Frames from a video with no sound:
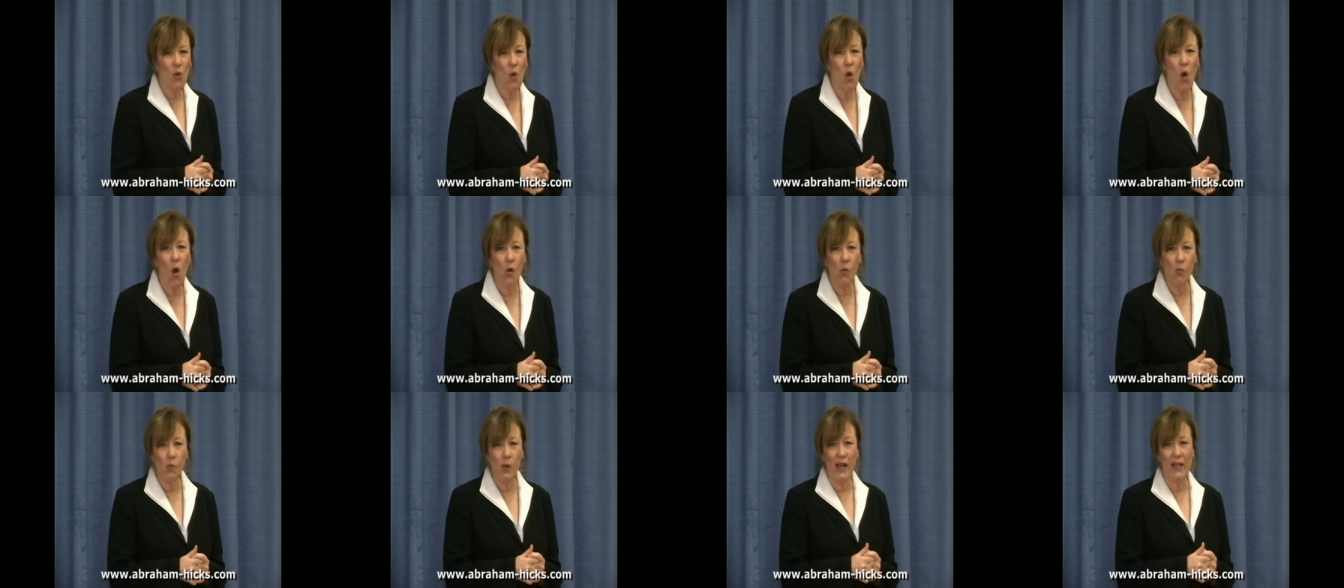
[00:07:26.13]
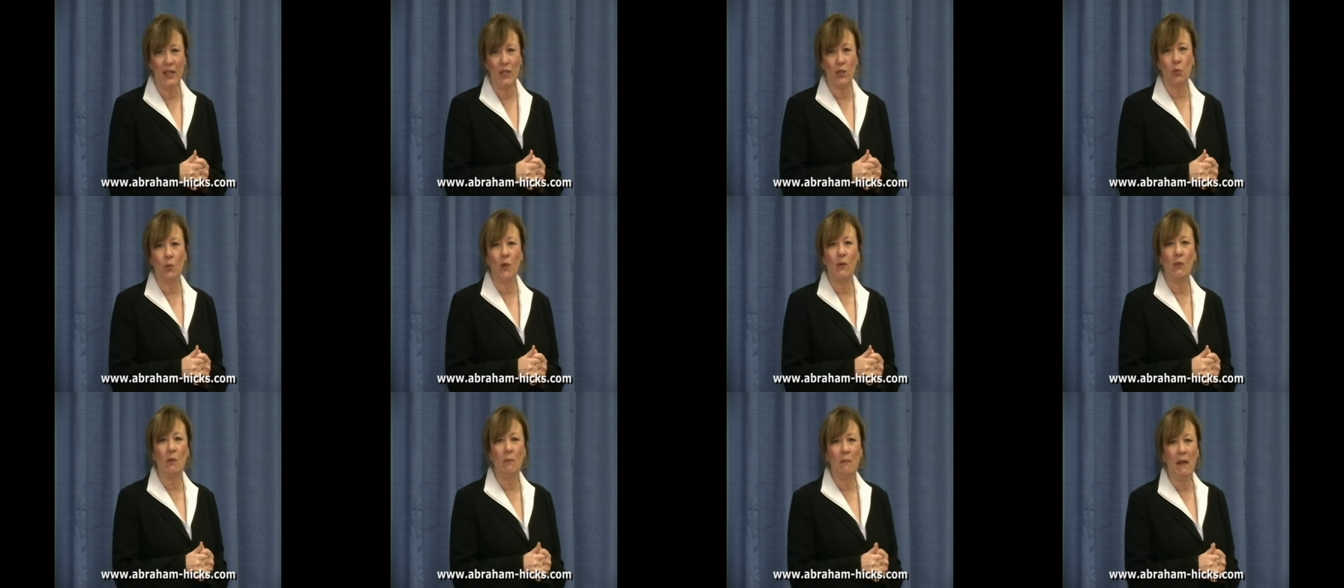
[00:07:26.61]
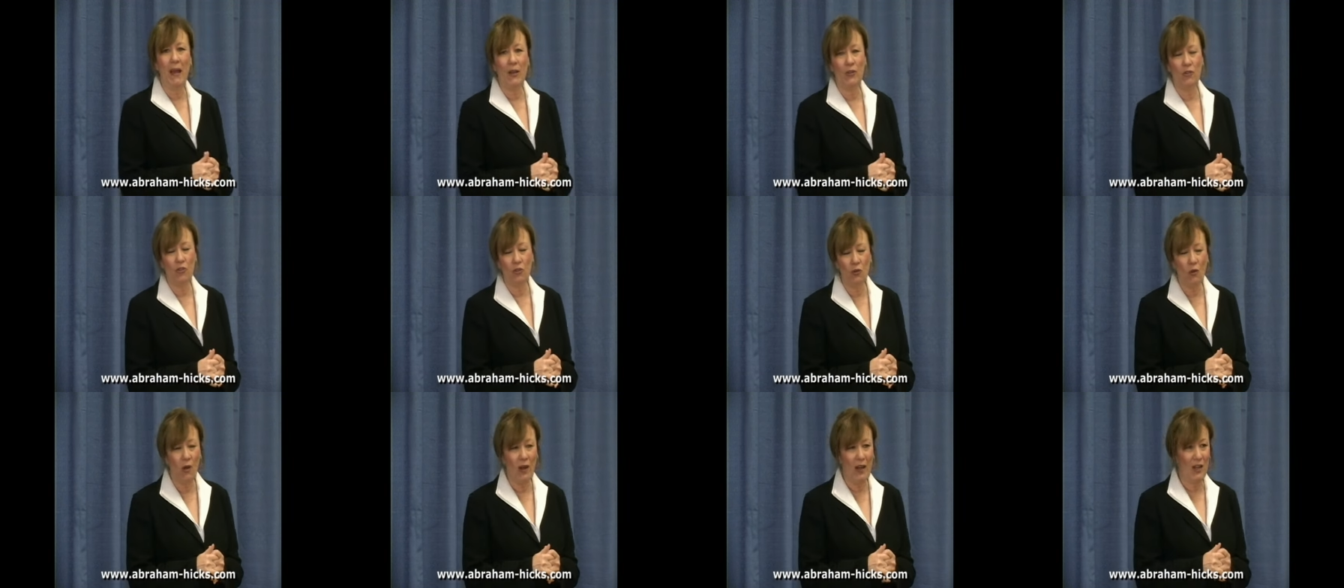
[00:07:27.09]
always, we remain
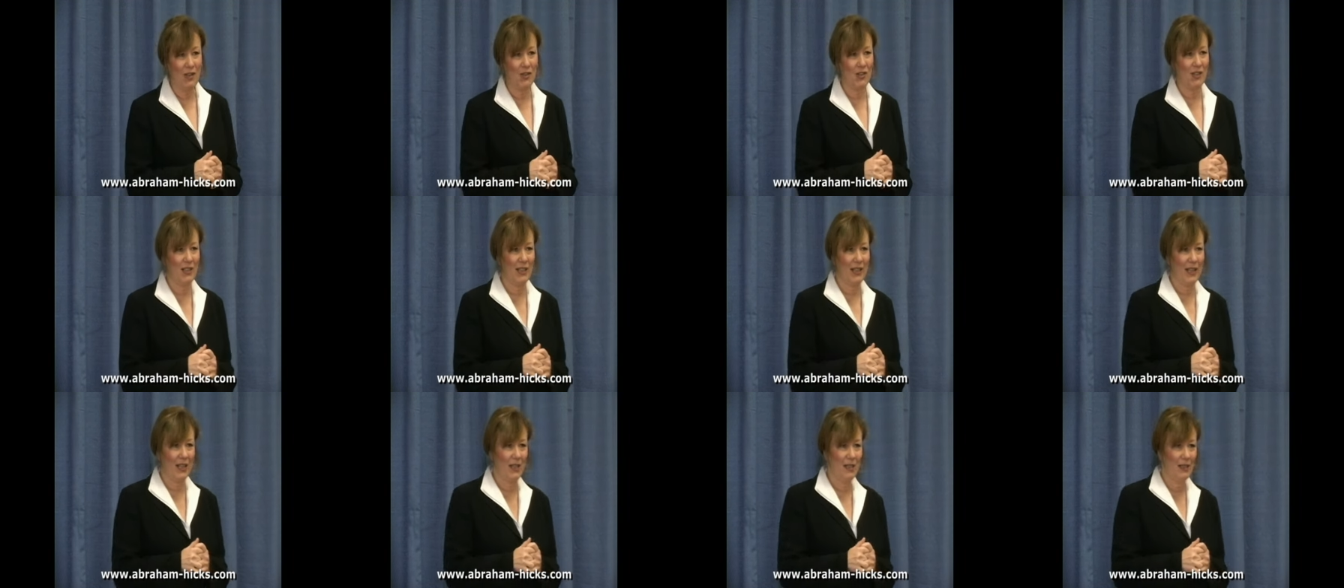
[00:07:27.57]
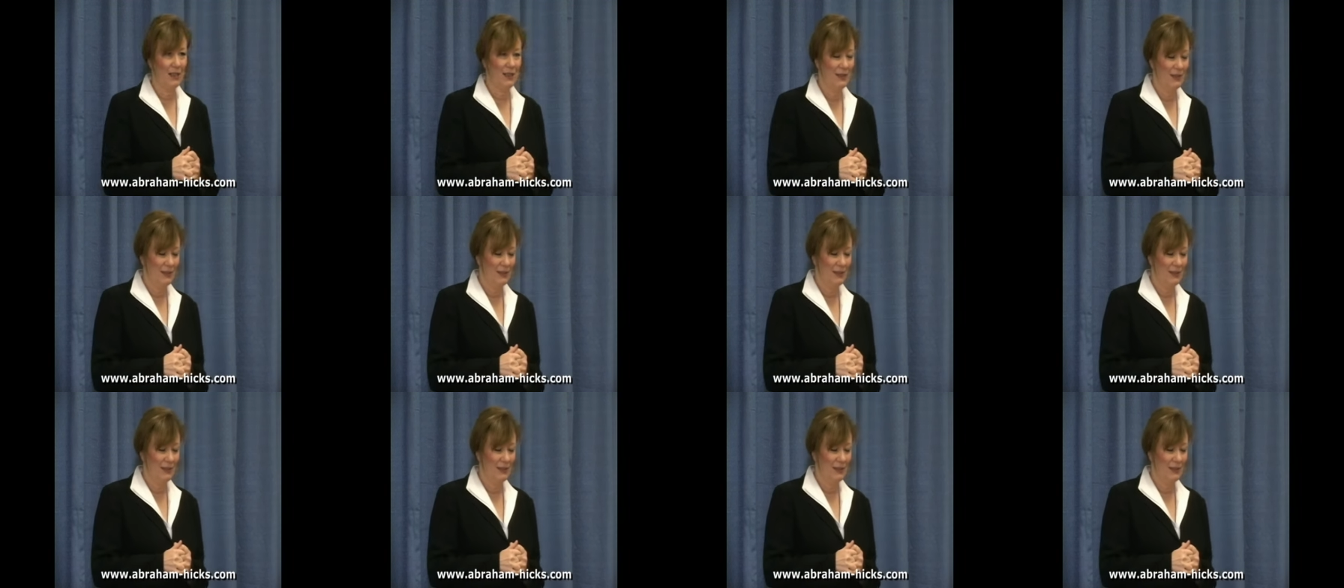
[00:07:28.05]
joyously